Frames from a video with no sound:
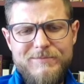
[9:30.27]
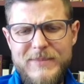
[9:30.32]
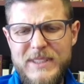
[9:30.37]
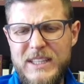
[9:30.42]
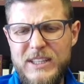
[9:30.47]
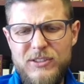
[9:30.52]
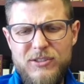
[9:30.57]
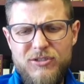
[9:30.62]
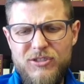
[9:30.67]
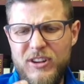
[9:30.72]

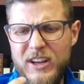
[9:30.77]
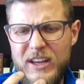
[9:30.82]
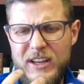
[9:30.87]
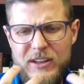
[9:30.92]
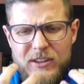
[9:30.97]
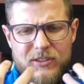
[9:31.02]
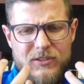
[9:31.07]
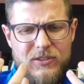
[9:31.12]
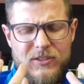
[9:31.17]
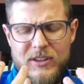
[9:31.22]
could
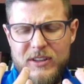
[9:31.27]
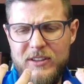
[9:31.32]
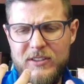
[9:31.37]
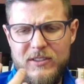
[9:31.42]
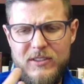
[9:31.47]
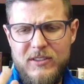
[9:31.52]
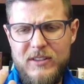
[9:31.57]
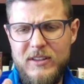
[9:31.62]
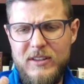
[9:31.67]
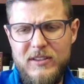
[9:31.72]
change
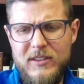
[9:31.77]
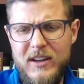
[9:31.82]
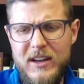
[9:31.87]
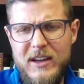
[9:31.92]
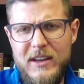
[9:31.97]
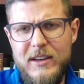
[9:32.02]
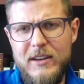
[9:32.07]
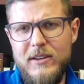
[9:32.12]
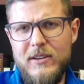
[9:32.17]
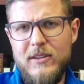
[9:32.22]
its
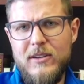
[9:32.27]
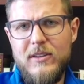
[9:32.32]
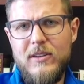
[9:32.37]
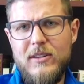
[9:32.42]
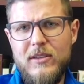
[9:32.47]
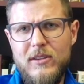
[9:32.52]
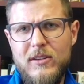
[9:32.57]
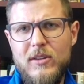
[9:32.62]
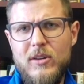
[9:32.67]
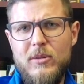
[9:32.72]
entire
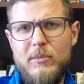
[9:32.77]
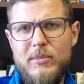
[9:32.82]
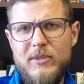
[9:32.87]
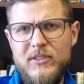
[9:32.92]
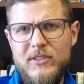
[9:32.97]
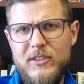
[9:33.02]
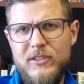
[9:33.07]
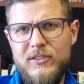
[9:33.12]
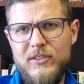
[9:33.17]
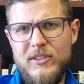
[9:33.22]

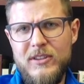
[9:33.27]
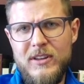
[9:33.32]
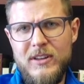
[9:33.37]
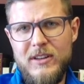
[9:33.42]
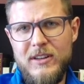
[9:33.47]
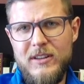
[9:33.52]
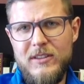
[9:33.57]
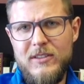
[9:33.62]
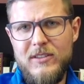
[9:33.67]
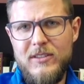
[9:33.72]
composition and
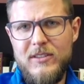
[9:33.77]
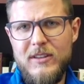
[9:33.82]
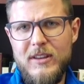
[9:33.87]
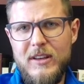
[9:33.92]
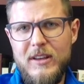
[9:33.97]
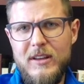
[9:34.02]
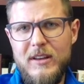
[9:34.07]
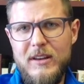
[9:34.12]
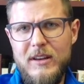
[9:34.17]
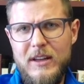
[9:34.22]
its
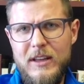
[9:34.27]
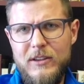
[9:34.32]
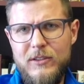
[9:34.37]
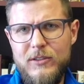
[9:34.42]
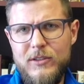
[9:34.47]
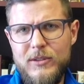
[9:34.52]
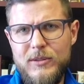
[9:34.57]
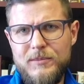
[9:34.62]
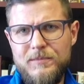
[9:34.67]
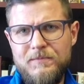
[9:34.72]

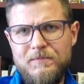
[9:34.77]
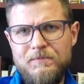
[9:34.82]
nature.